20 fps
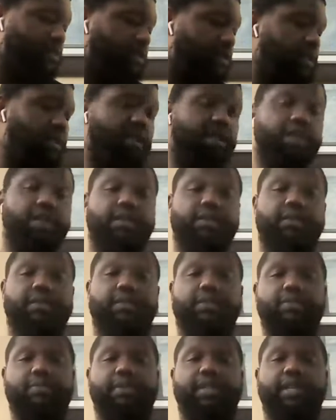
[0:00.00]
going in, you know
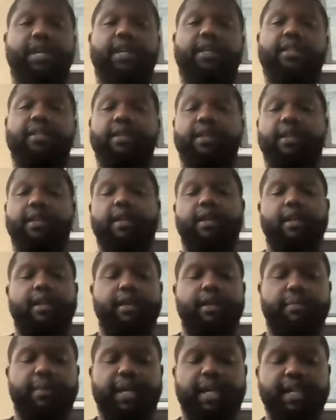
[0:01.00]
what I'm saying?
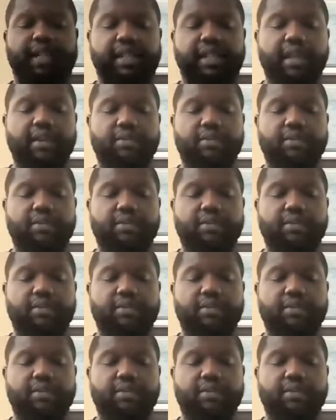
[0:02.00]
Because they